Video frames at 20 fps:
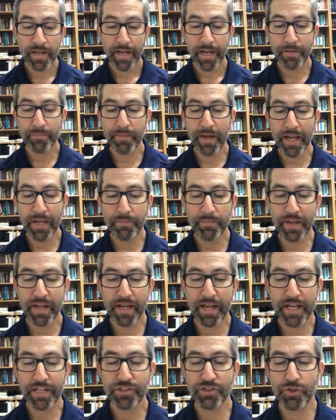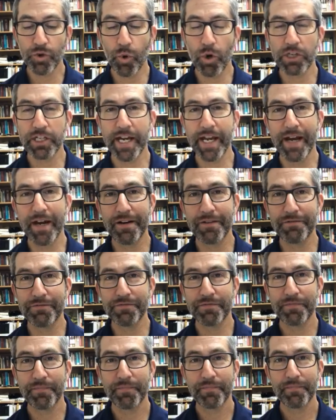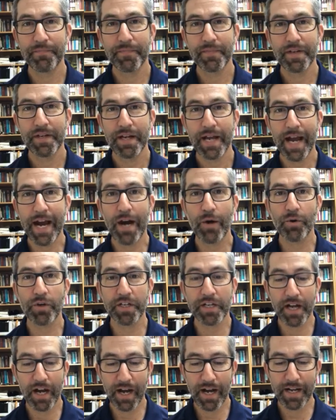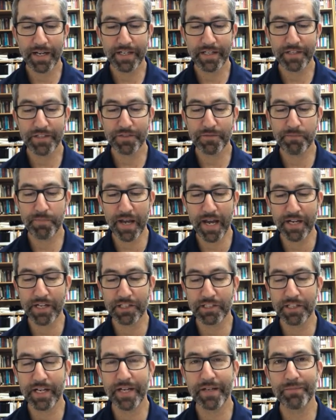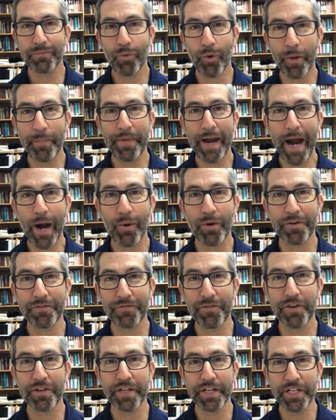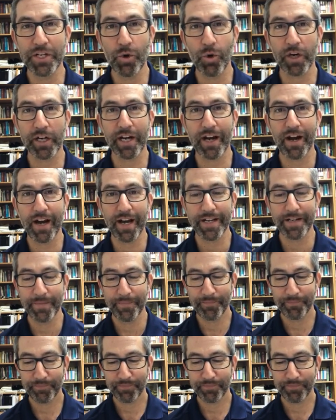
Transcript: It may be a story of our God is better and more powerful than your God,